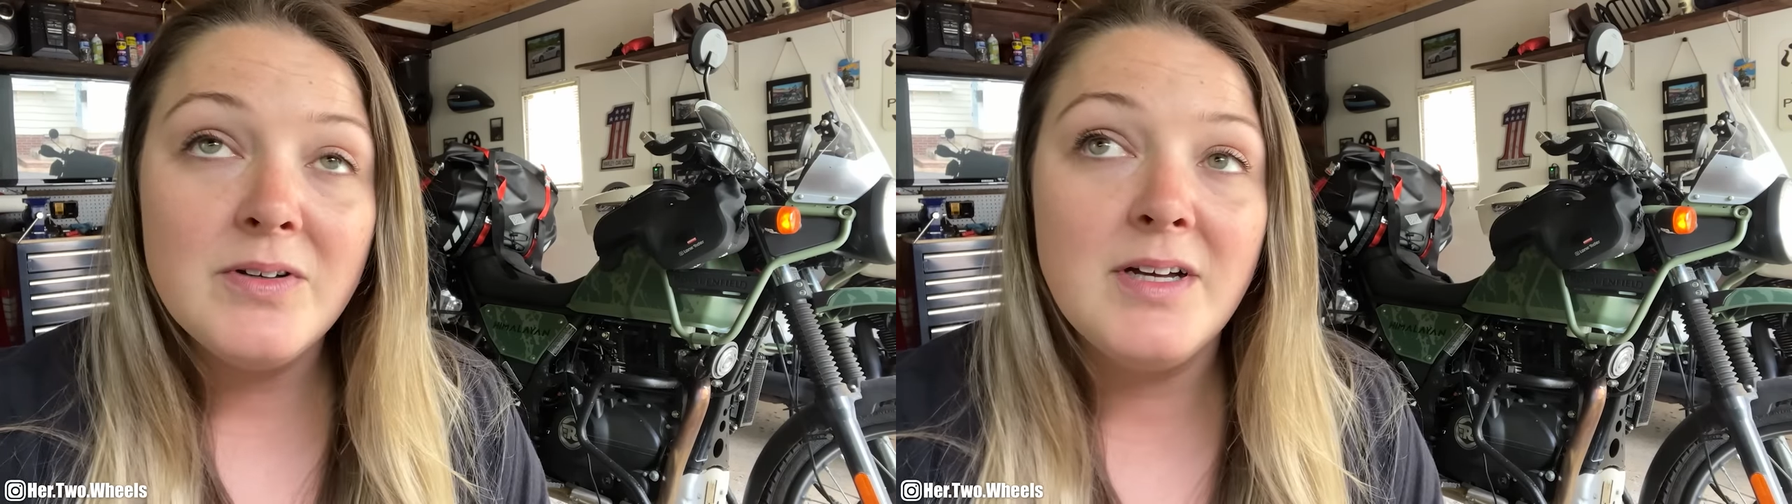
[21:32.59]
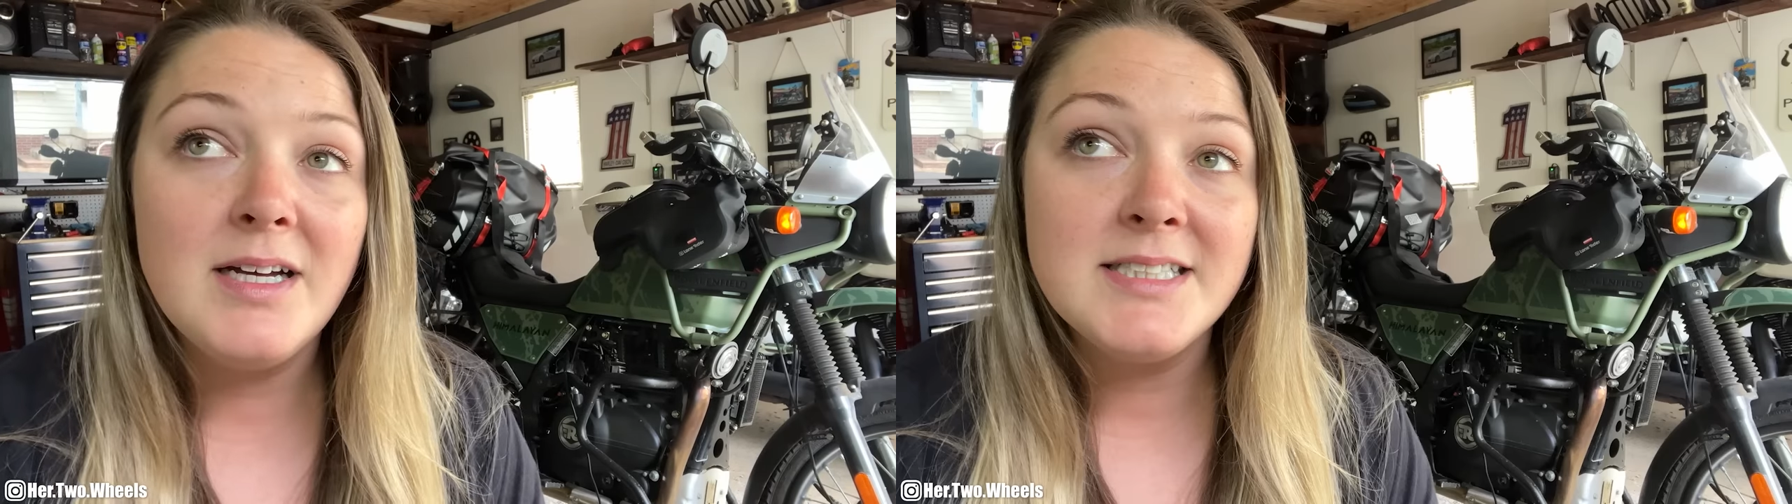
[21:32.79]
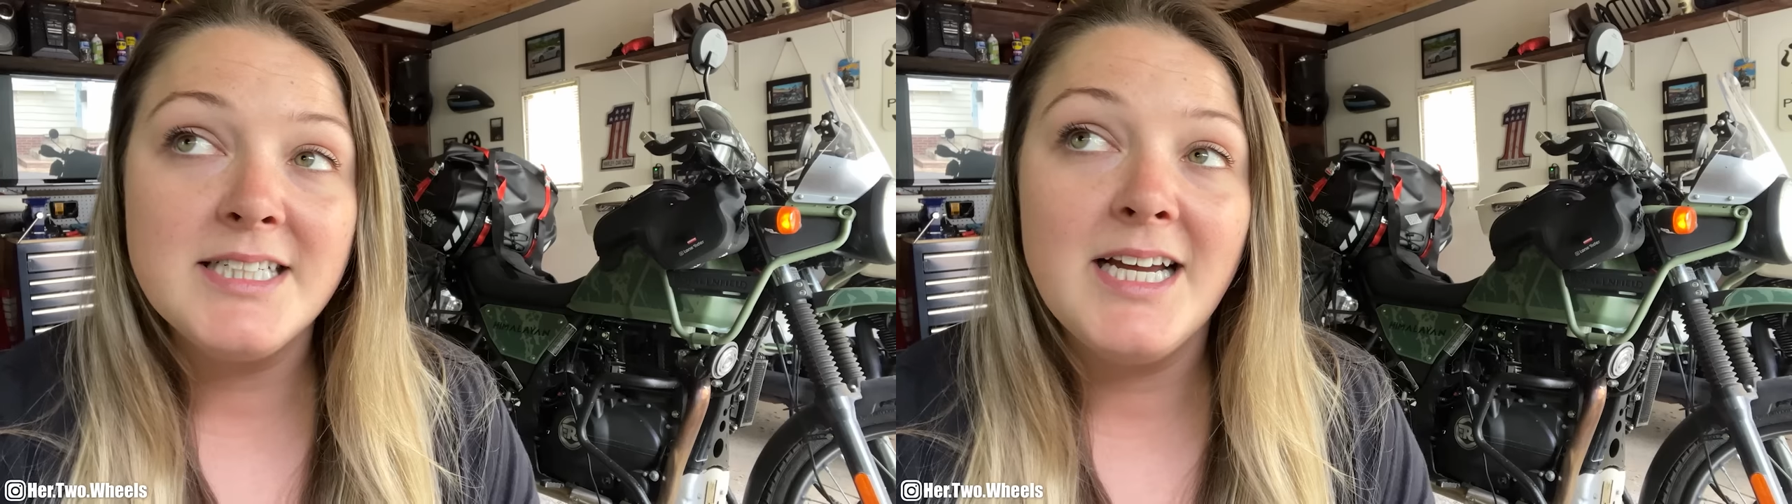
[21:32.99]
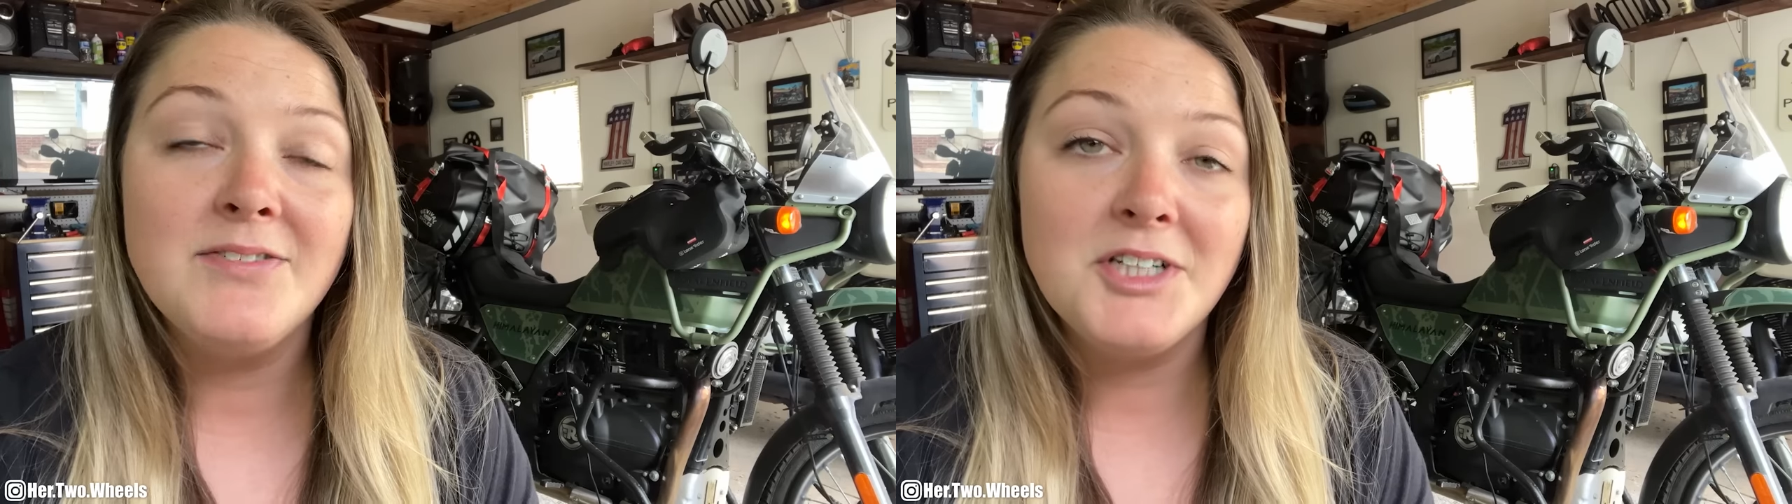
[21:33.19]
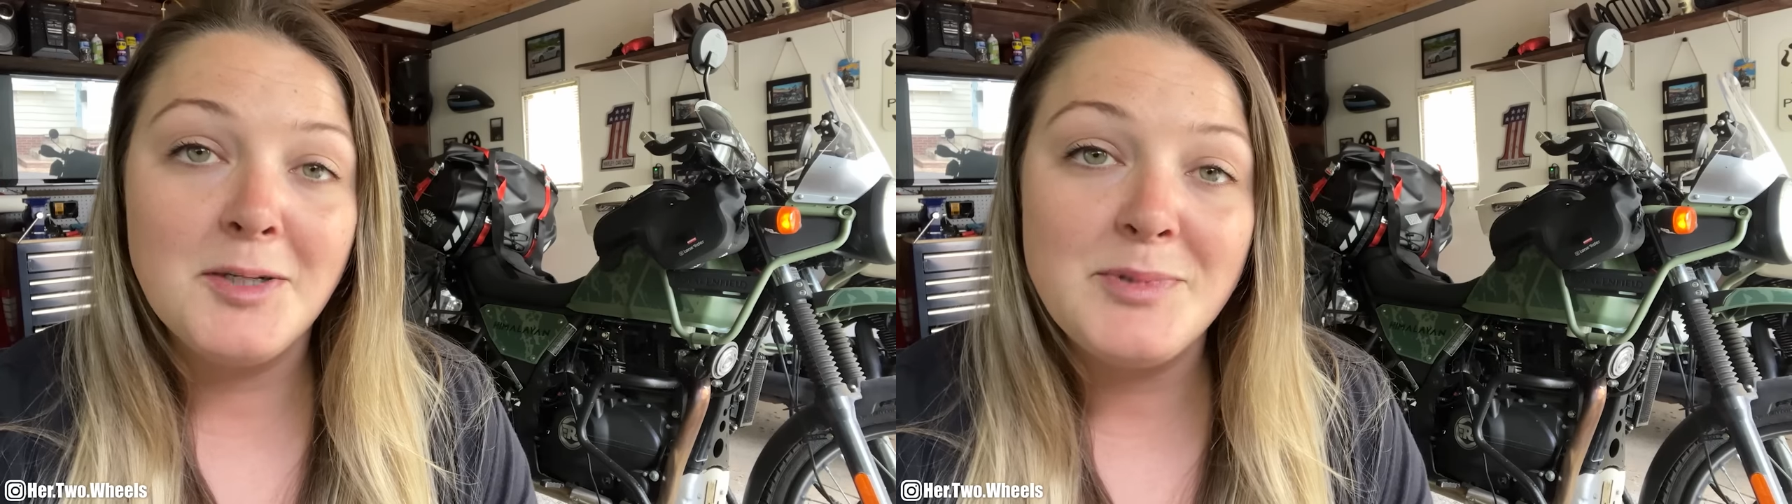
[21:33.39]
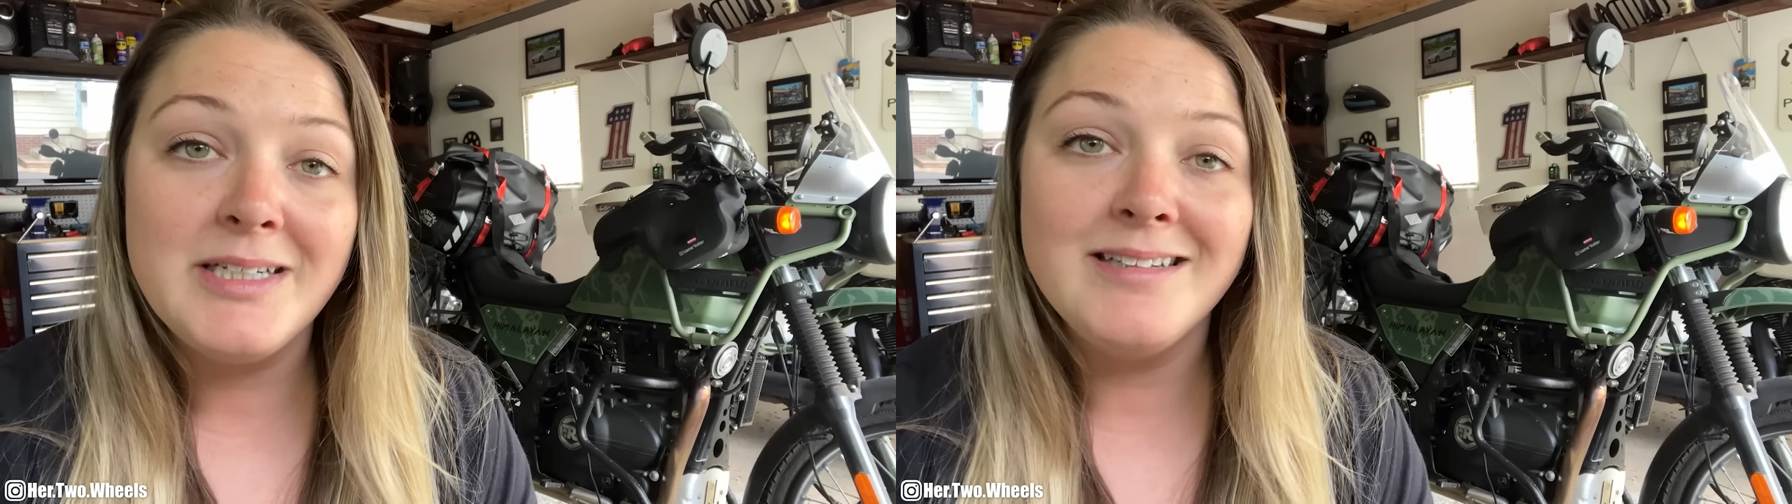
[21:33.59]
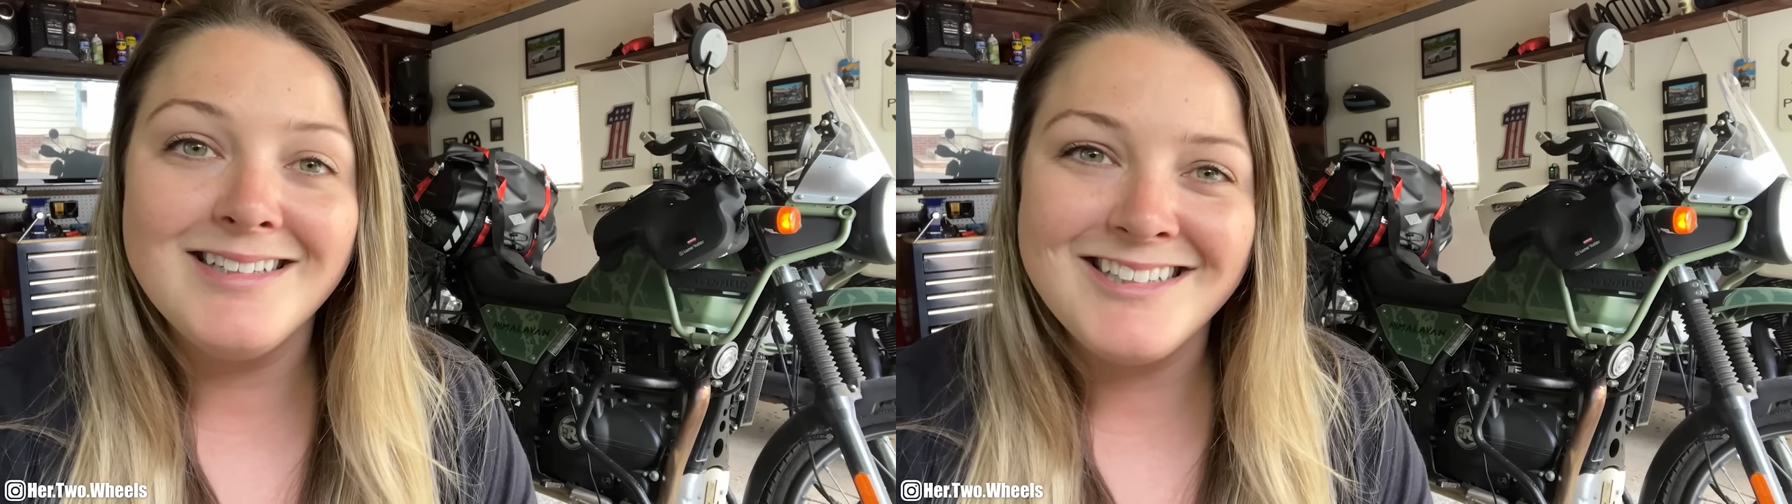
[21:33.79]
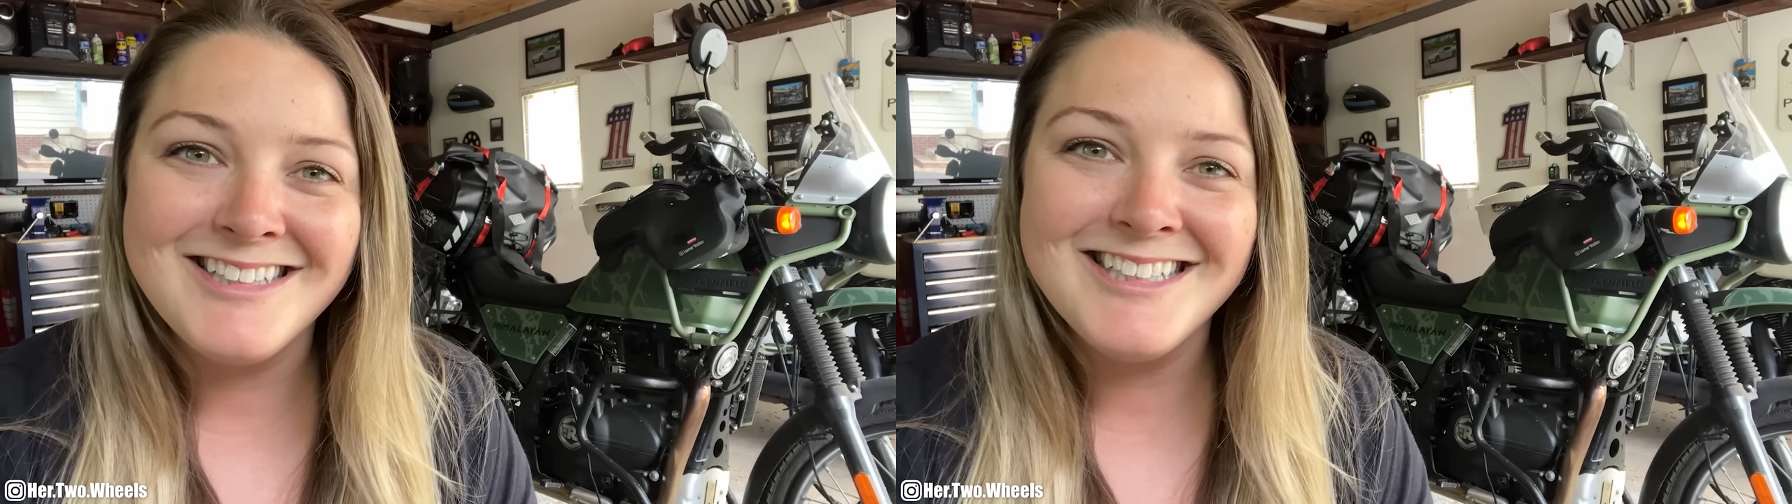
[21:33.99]
I did have to update
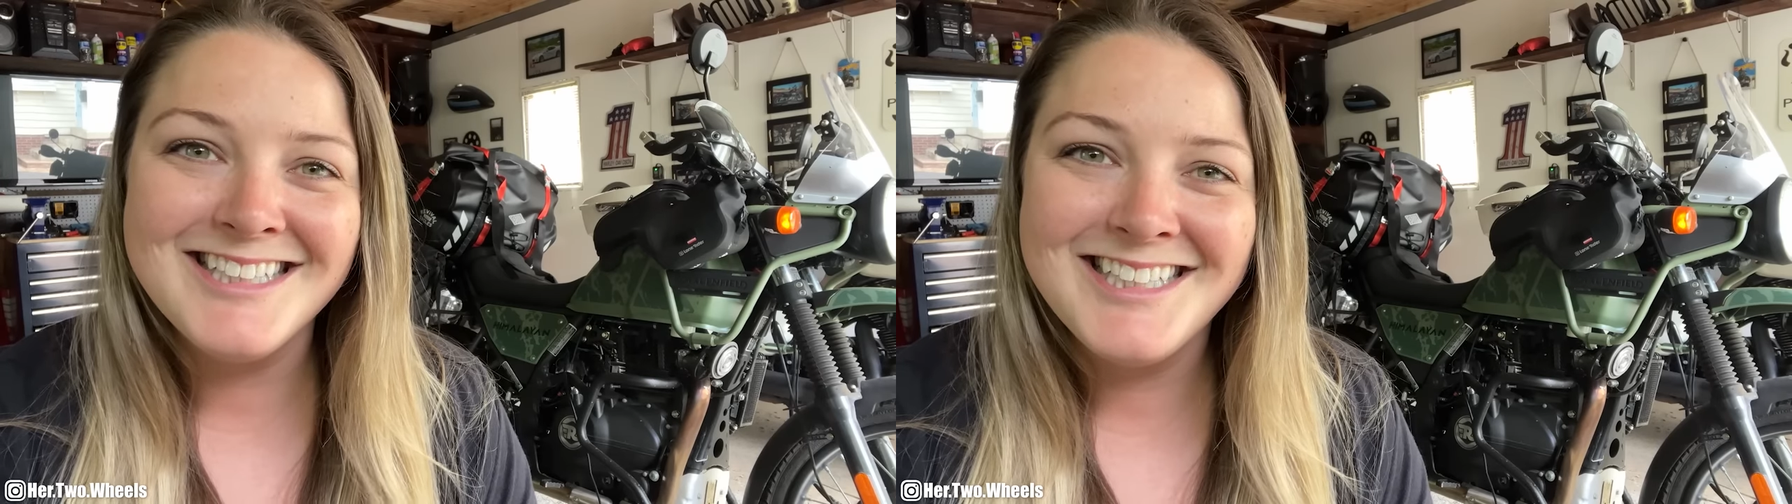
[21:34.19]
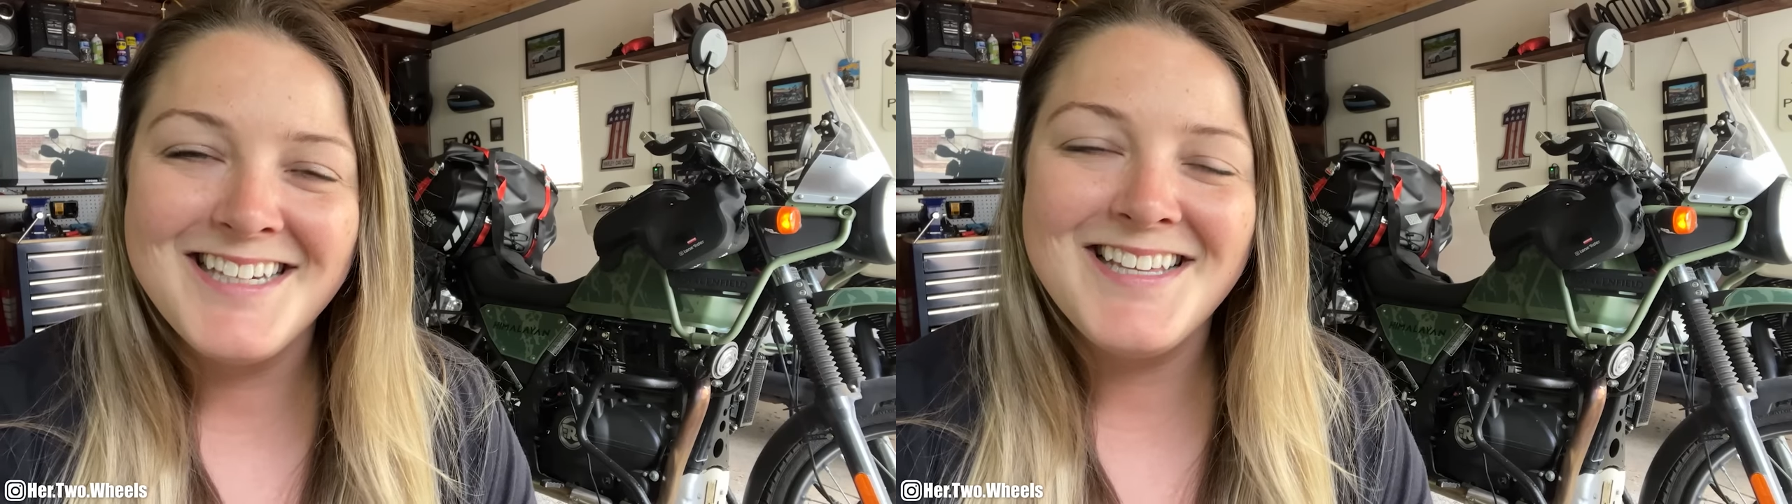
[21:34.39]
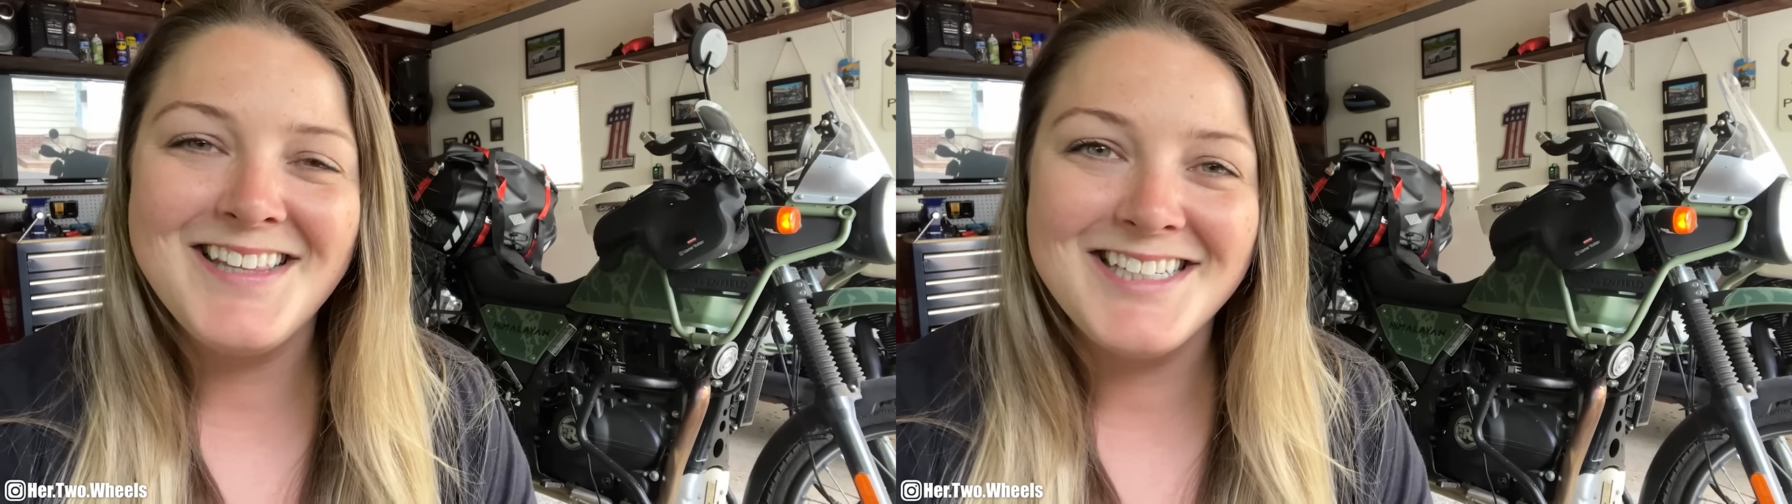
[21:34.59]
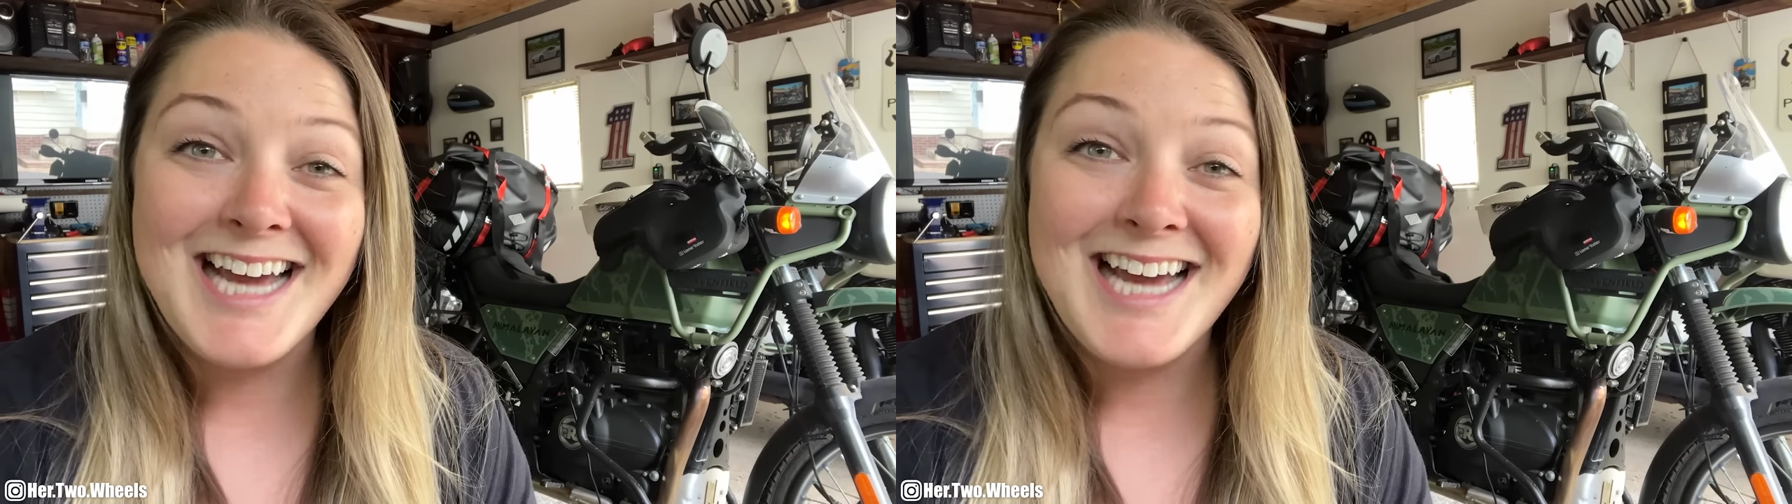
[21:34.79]
the